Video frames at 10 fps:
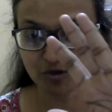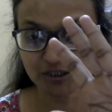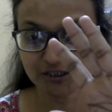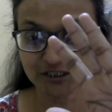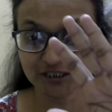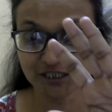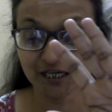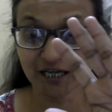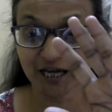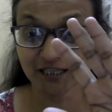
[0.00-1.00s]

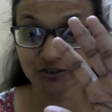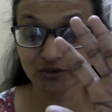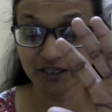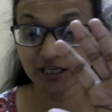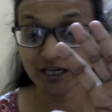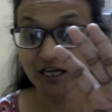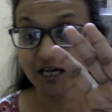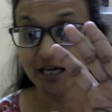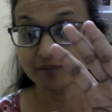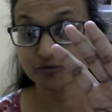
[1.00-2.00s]
intestine actually
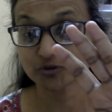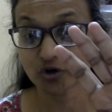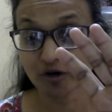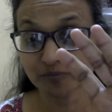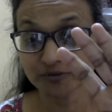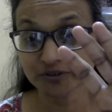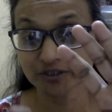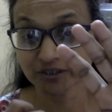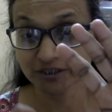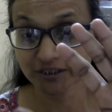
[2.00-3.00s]

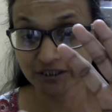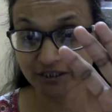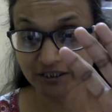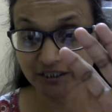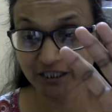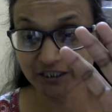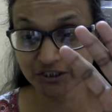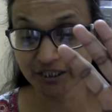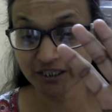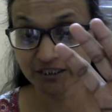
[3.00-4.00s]
absorbs the
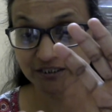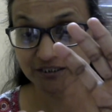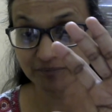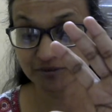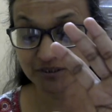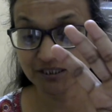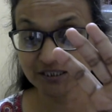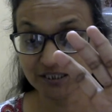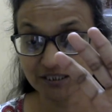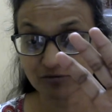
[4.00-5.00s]
nourishing
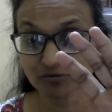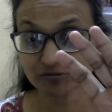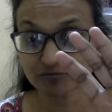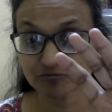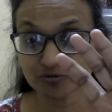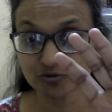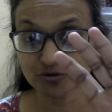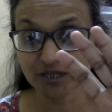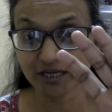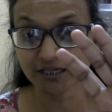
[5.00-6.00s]
substances out of the
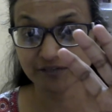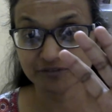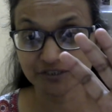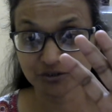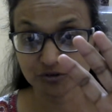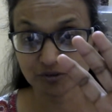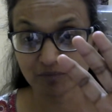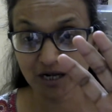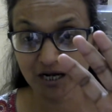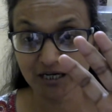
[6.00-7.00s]
food and gives it to the
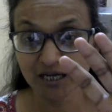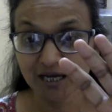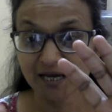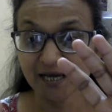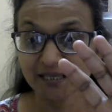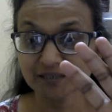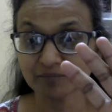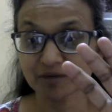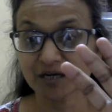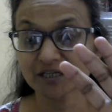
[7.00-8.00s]
blood, and the
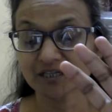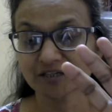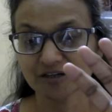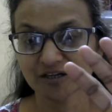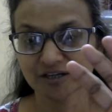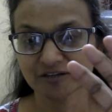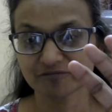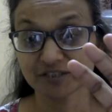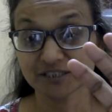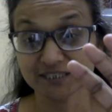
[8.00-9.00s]
blood
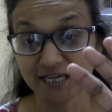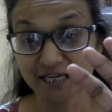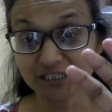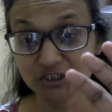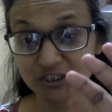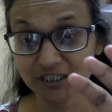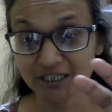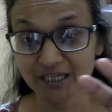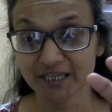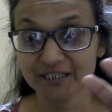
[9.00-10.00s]
feels
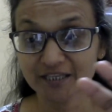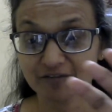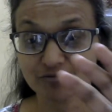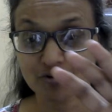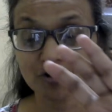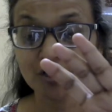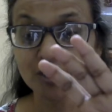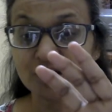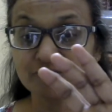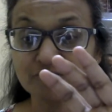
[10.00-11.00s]
energetic, and therefore
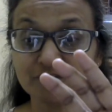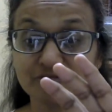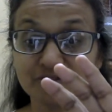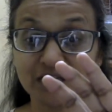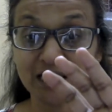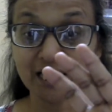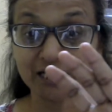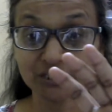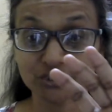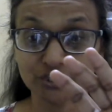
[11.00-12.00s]
we feel
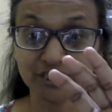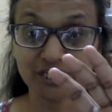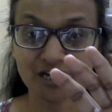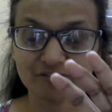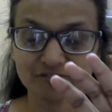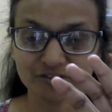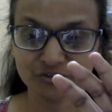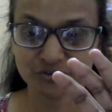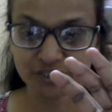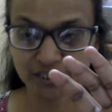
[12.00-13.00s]
energetic after
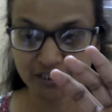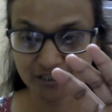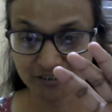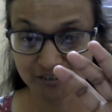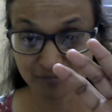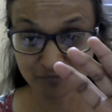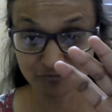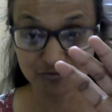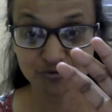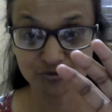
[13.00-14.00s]
you take some
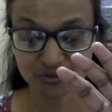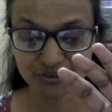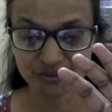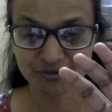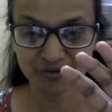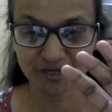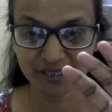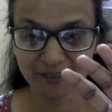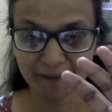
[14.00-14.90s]
food, right?